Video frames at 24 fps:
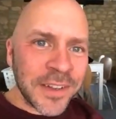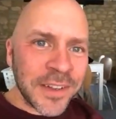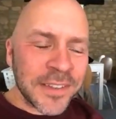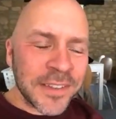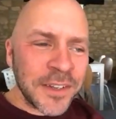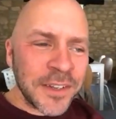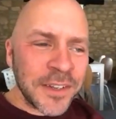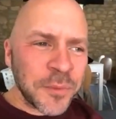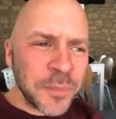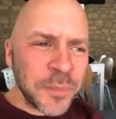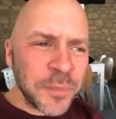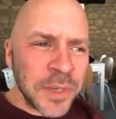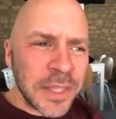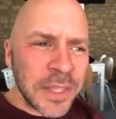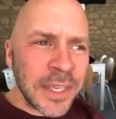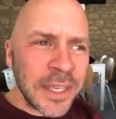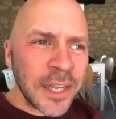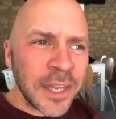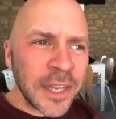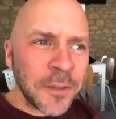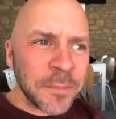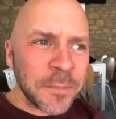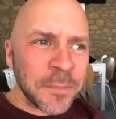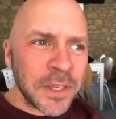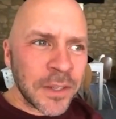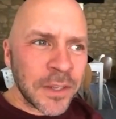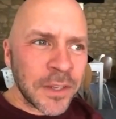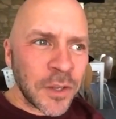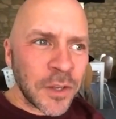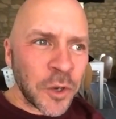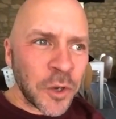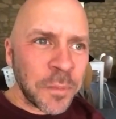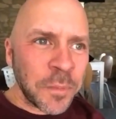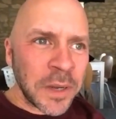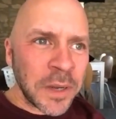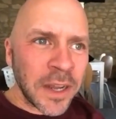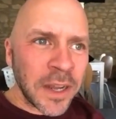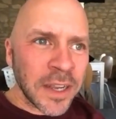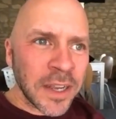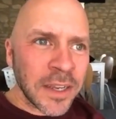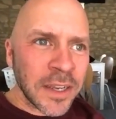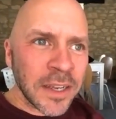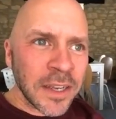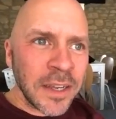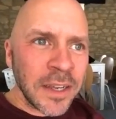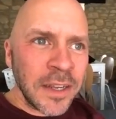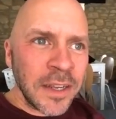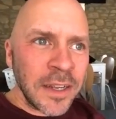And it really helped me to go back.
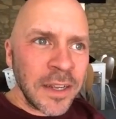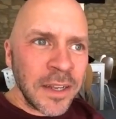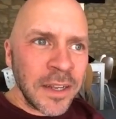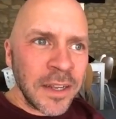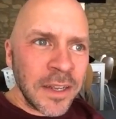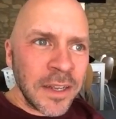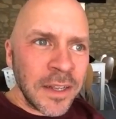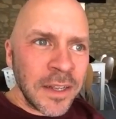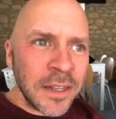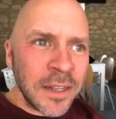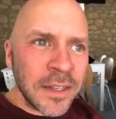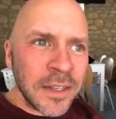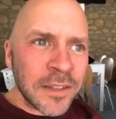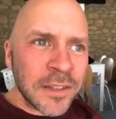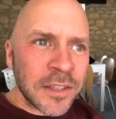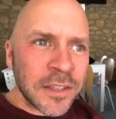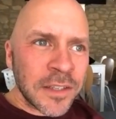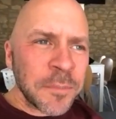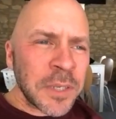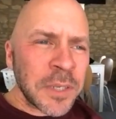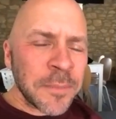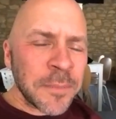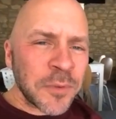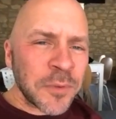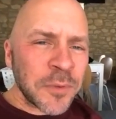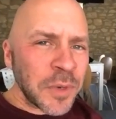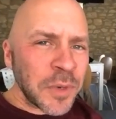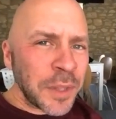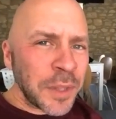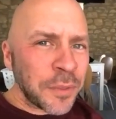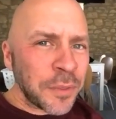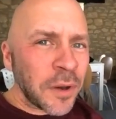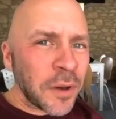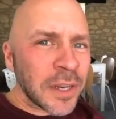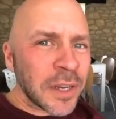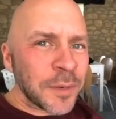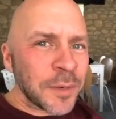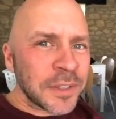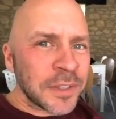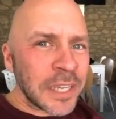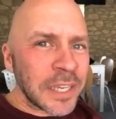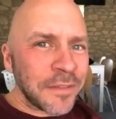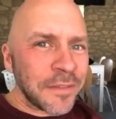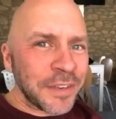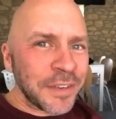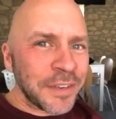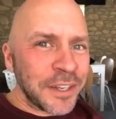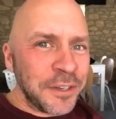Sometimes when I thought I was
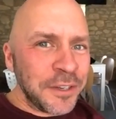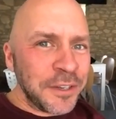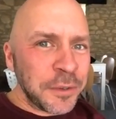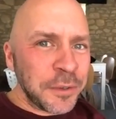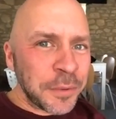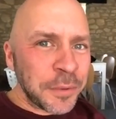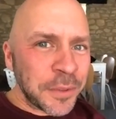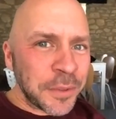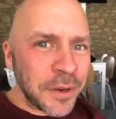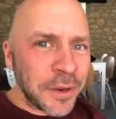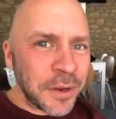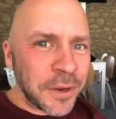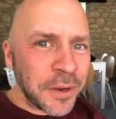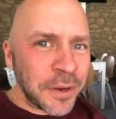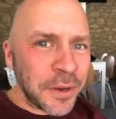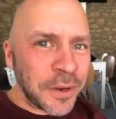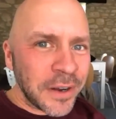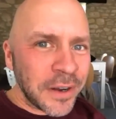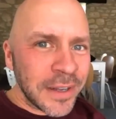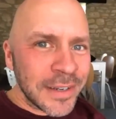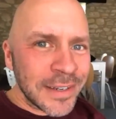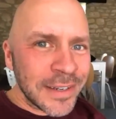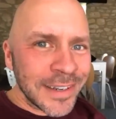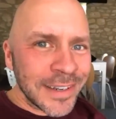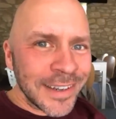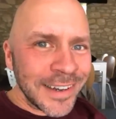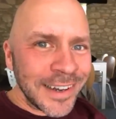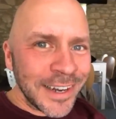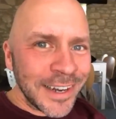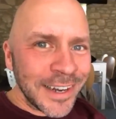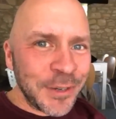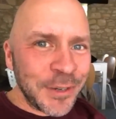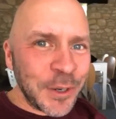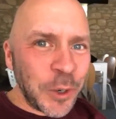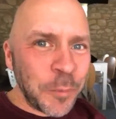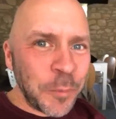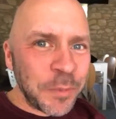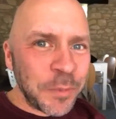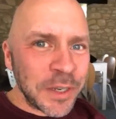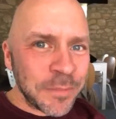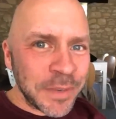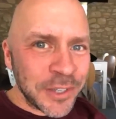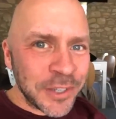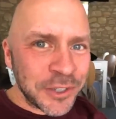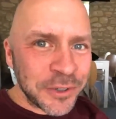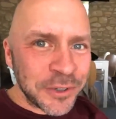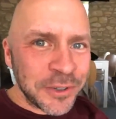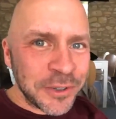having a new thought, I would open up my
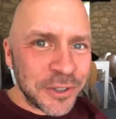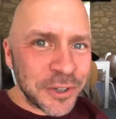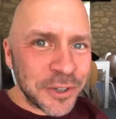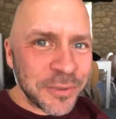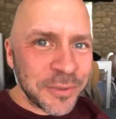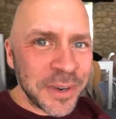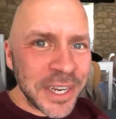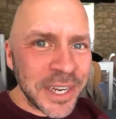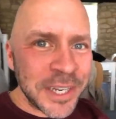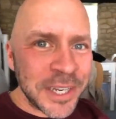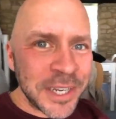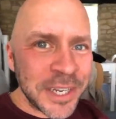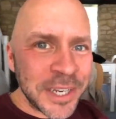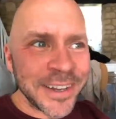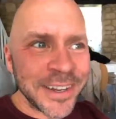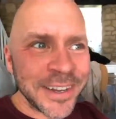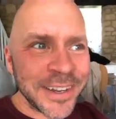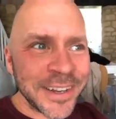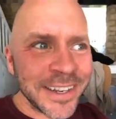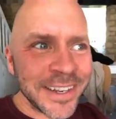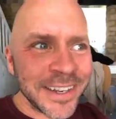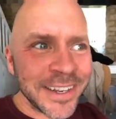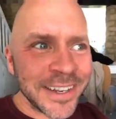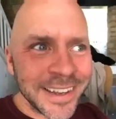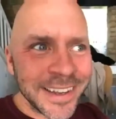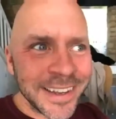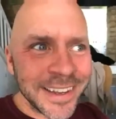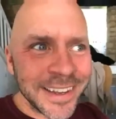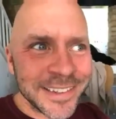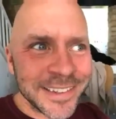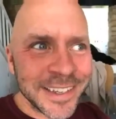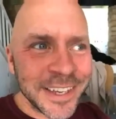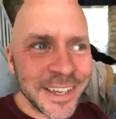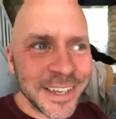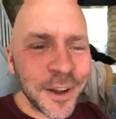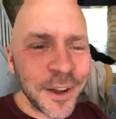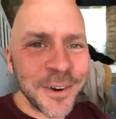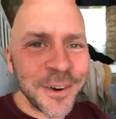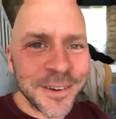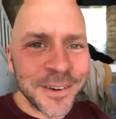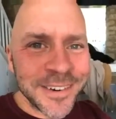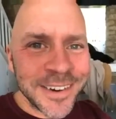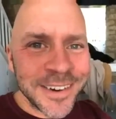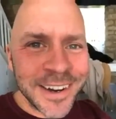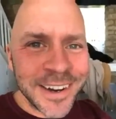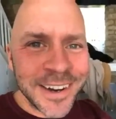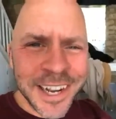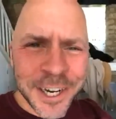journal to write about it and say, oh,
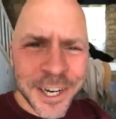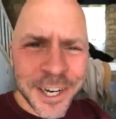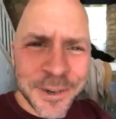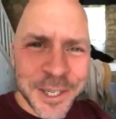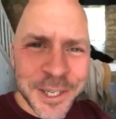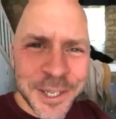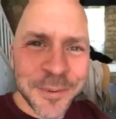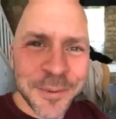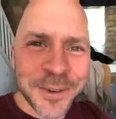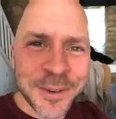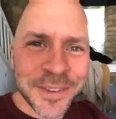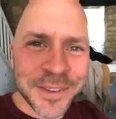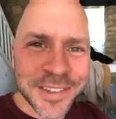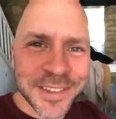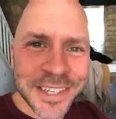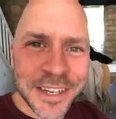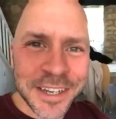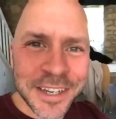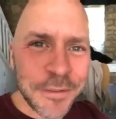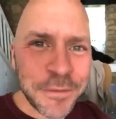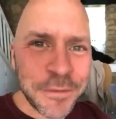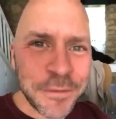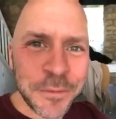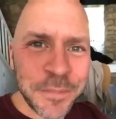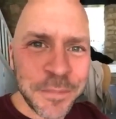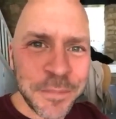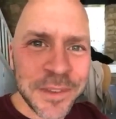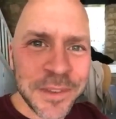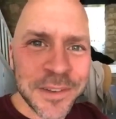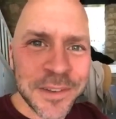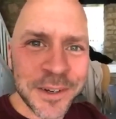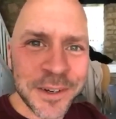I already wrote this down a few months ago.